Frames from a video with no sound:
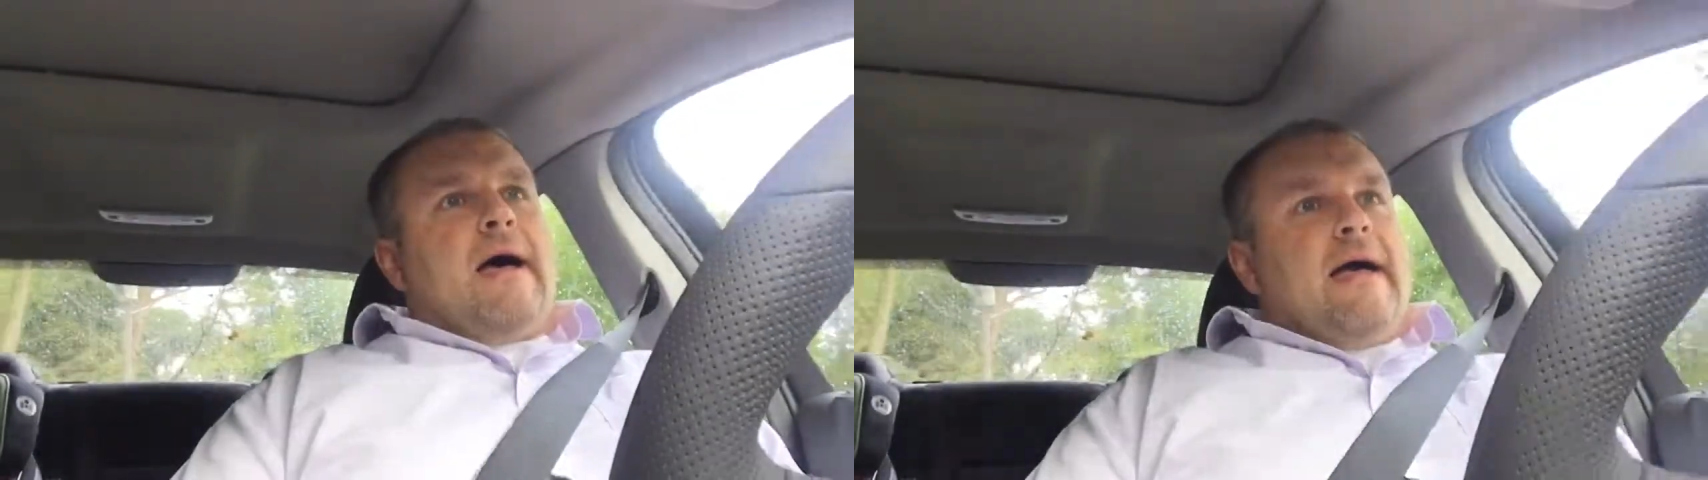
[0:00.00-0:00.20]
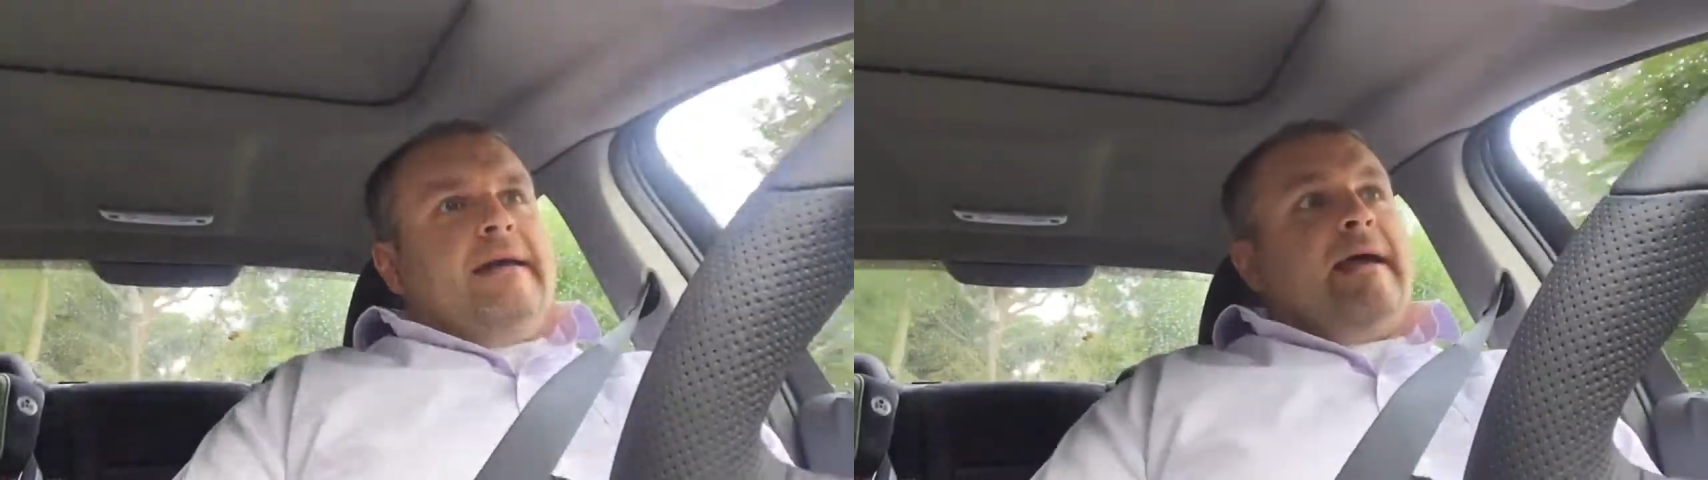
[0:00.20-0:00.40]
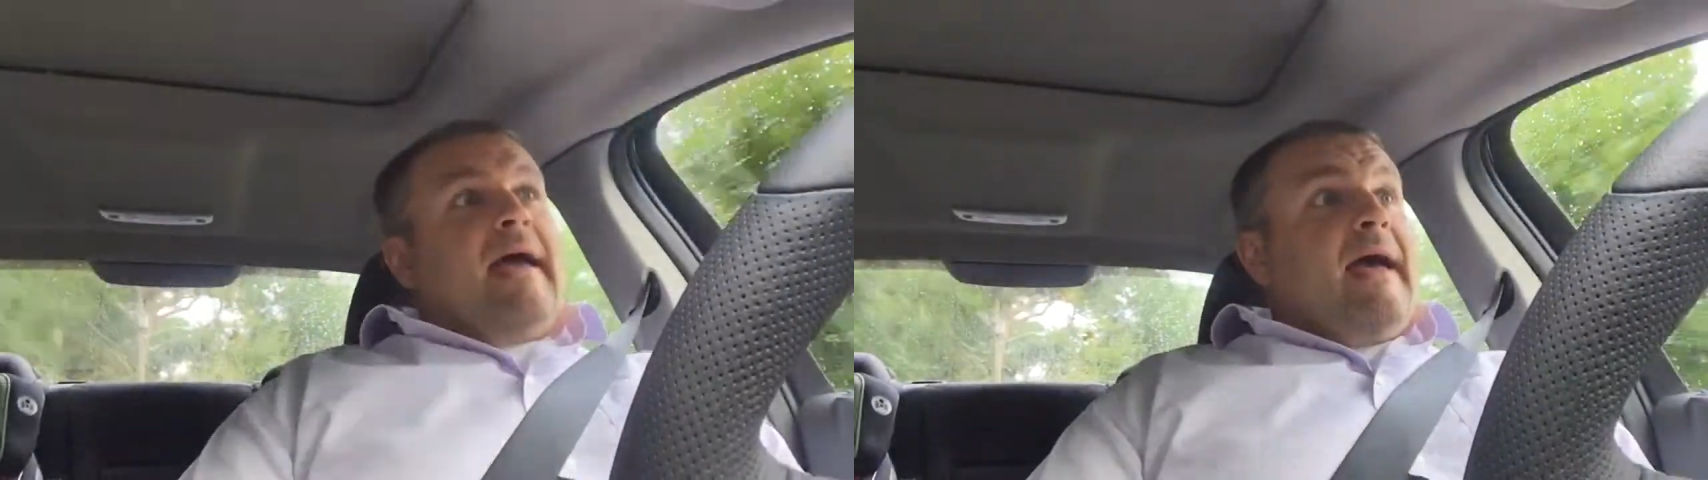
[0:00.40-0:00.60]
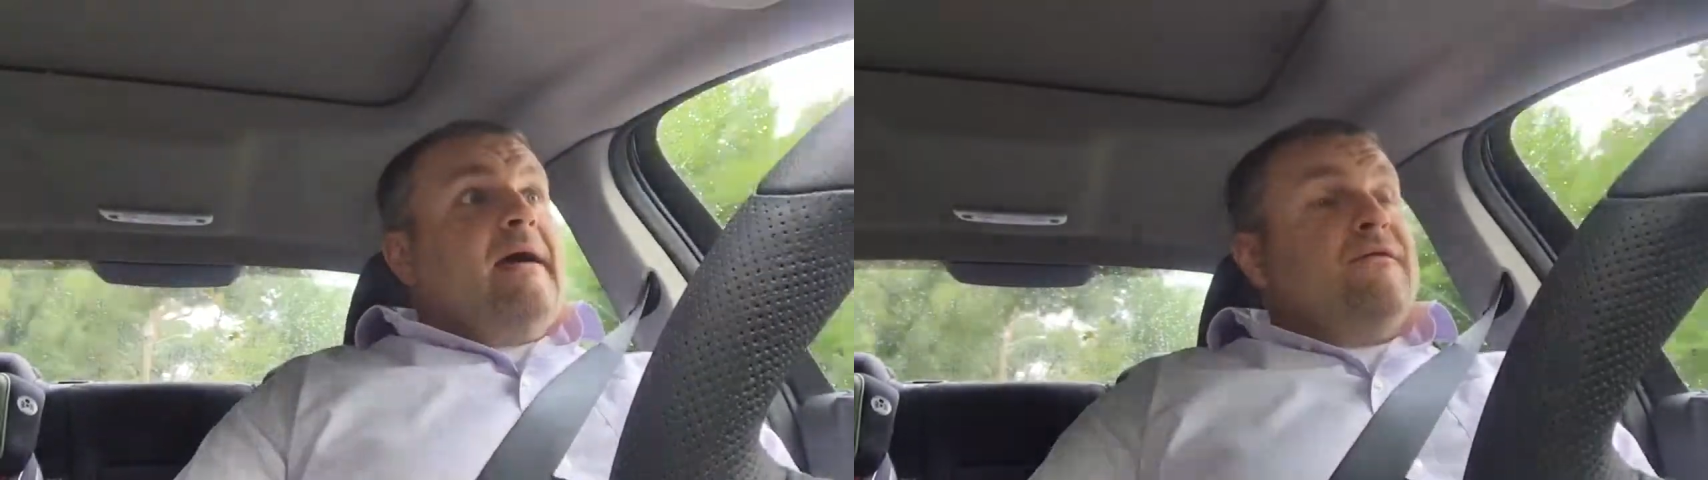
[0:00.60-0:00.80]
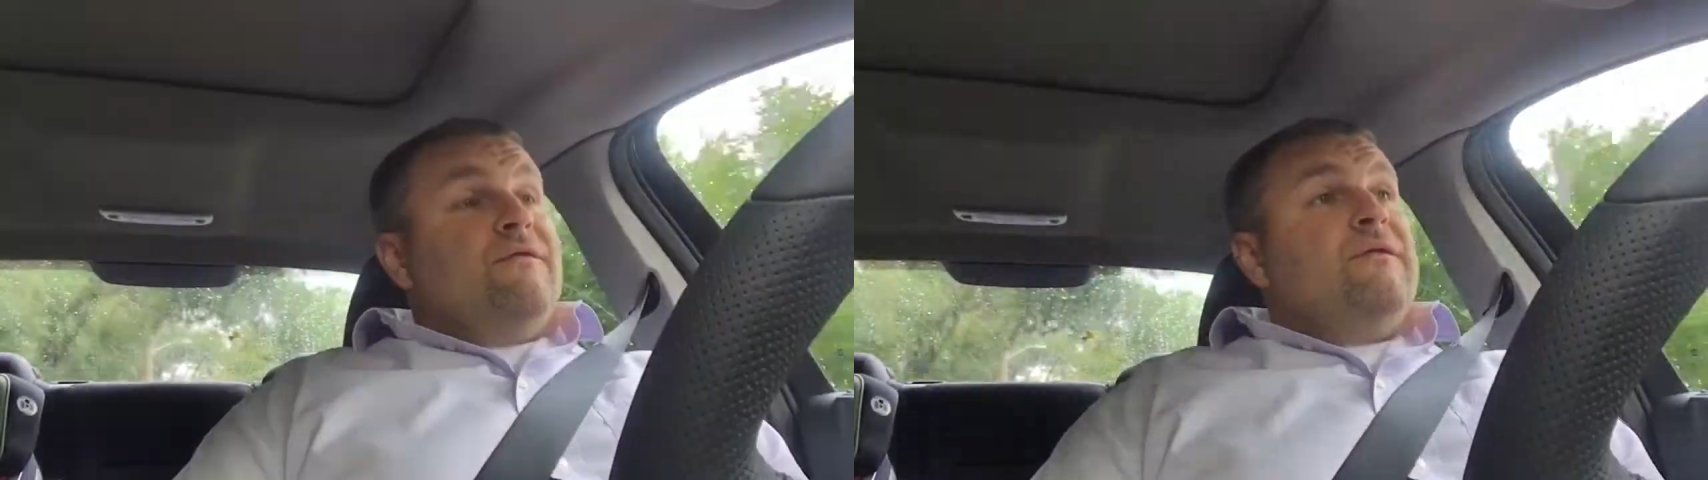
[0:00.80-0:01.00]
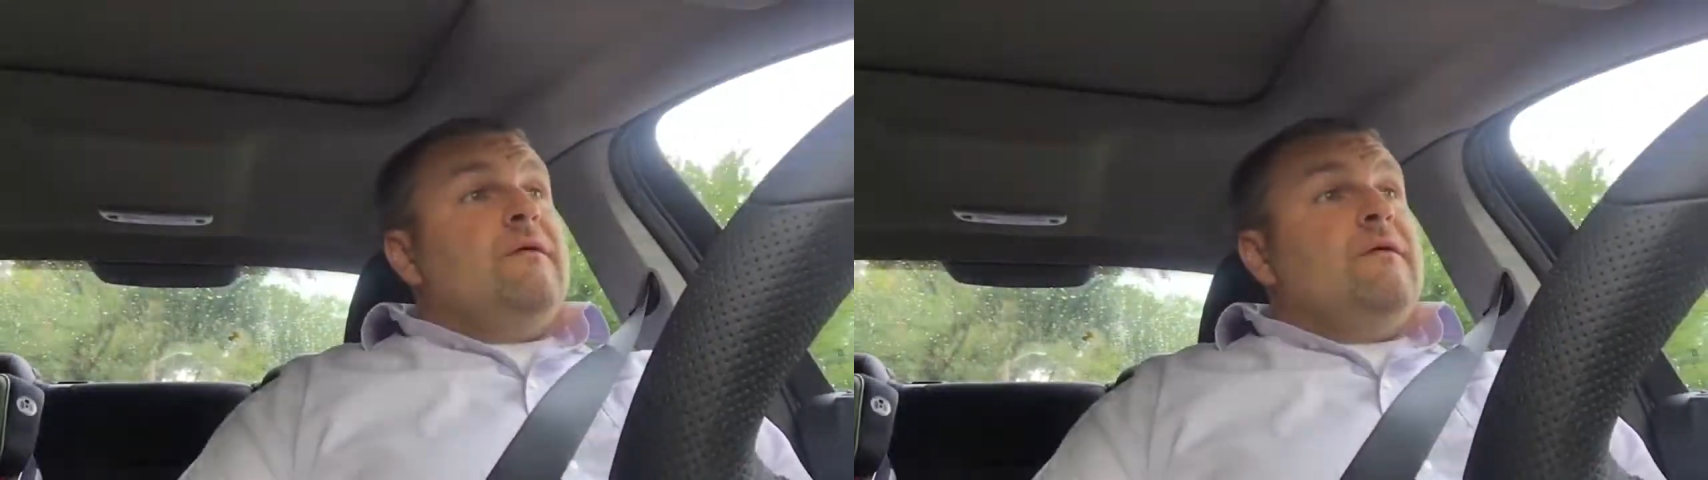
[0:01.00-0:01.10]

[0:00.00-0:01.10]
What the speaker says: And I have